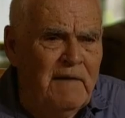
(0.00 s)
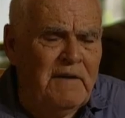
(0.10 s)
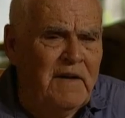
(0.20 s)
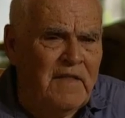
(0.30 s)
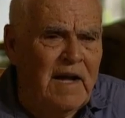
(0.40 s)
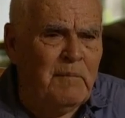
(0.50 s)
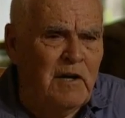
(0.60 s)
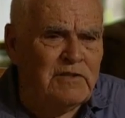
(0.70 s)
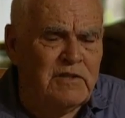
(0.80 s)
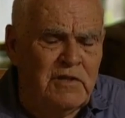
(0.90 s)
have anything
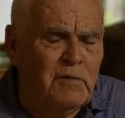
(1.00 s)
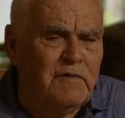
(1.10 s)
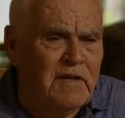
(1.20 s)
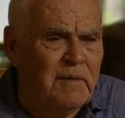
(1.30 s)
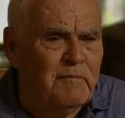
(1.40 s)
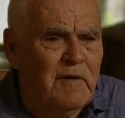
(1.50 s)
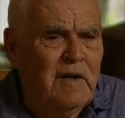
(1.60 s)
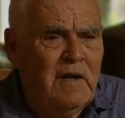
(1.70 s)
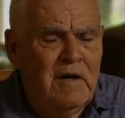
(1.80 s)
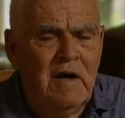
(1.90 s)
much to do for them
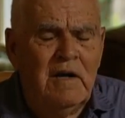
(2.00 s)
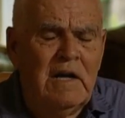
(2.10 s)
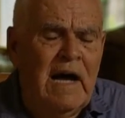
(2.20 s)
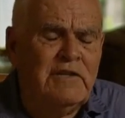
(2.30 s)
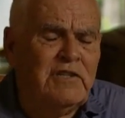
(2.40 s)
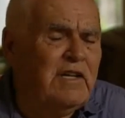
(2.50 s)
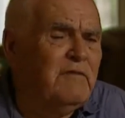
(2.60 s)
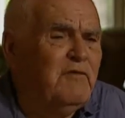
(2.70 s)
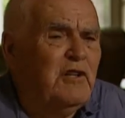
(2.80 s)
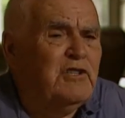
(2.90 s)
uh, I'd say the
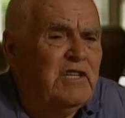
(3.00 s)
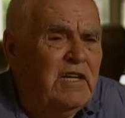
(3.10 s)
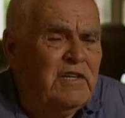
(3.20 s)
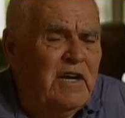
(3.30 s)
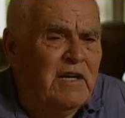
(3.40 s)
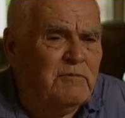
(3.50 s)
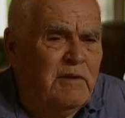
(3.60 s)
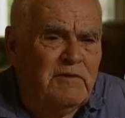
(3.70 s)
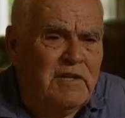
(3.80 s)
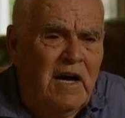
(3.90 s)
first 10 years
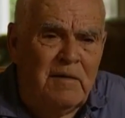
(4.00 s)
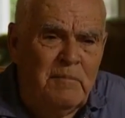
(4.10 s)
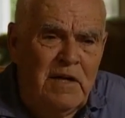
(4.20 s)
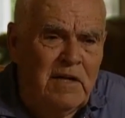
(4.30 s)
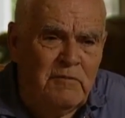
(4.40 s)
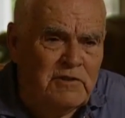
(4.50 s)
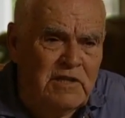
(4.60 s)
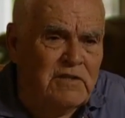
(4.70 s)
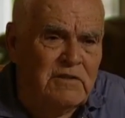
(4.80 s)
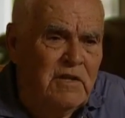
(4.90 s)
we was in cotton mill, it was
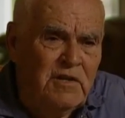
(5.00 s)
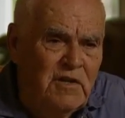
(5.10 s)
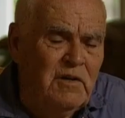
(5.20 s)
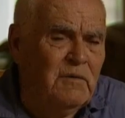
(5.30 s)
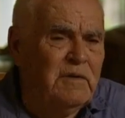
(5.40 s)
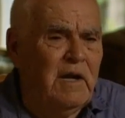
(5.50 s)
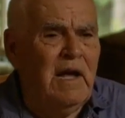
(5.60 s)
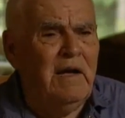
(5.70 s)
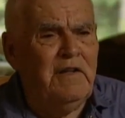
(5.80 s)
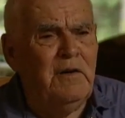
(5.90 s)
just, you know,
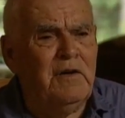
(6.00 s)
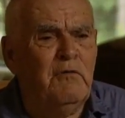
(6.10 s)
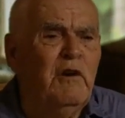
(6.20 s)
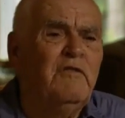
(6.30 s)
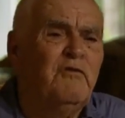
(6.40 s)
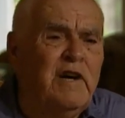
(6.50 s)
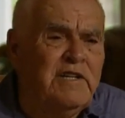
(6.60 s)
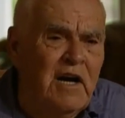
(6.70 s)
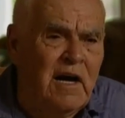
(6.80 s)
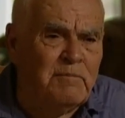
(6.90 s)
eh, you could run three
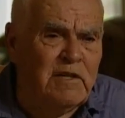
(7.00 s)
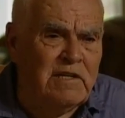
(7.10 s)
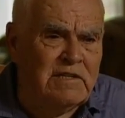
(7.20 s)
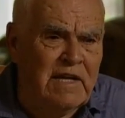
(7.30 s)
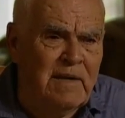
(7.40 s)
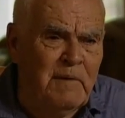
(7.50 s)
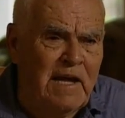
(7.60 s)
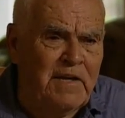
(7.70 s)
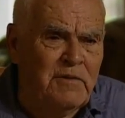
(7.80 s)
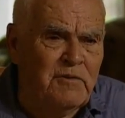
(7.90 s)
jobs, same
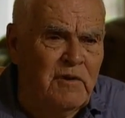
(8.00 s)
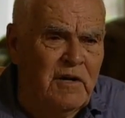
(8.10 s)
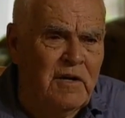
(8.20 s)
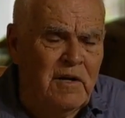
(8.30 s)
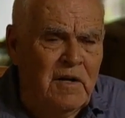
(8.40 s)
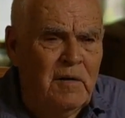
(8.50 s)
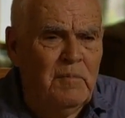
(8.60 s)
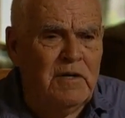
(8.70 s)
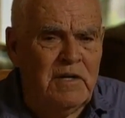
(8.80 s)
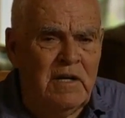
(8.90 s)
like you was running.
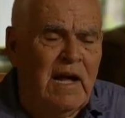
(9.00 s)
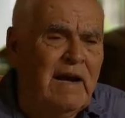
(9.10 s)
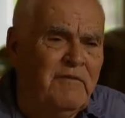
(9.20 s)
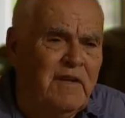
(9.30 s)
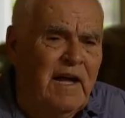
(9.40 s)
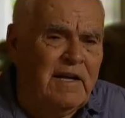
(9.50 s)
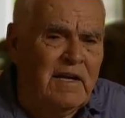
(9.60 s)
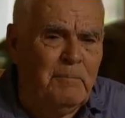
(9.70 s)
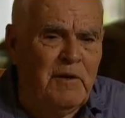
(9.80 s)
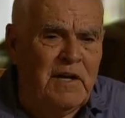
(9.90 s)
But then after that,
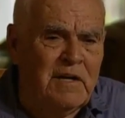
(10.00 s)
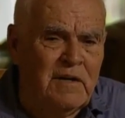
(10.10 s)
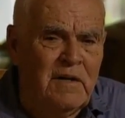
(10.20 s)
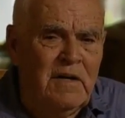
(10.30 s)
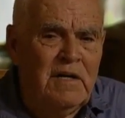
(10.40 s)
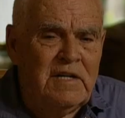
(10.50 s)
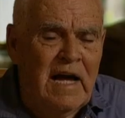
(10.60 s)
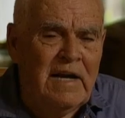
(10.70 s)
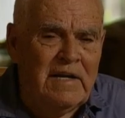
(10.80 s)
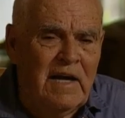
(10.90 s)
they began to
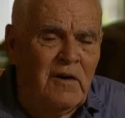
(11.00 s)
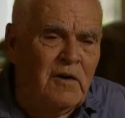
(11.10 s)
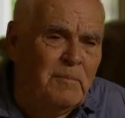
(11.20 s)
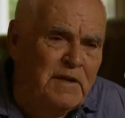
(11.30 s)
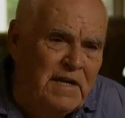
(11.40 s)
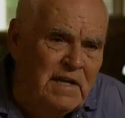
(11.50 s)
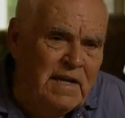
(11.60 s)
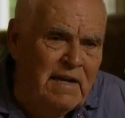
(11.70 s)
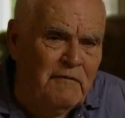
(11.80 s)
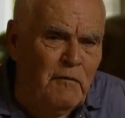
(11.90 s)
tighten down on them, begin to
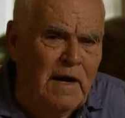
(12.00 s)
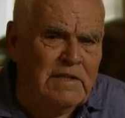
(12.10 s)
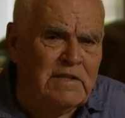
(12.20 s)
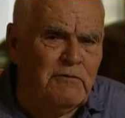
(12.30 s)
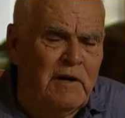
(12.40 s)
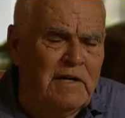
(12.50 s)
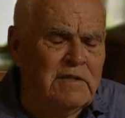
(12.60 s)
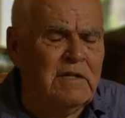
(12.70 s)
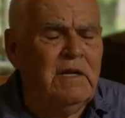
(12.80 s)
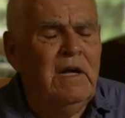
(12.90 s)
give wages
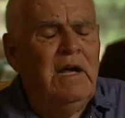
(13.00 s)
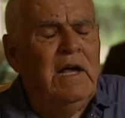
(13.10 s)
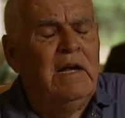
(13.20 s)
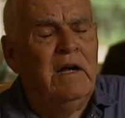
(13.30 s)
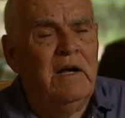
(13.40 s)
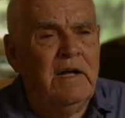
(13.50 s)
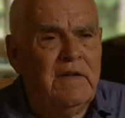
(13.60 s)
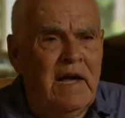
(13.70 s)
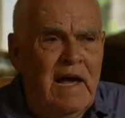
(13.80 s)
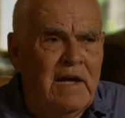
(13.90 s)
raise, and and uh,
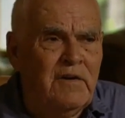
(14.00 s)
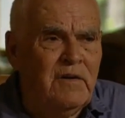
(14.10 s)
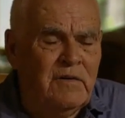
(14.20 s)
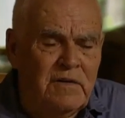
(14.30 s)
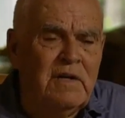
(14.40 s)
and they had to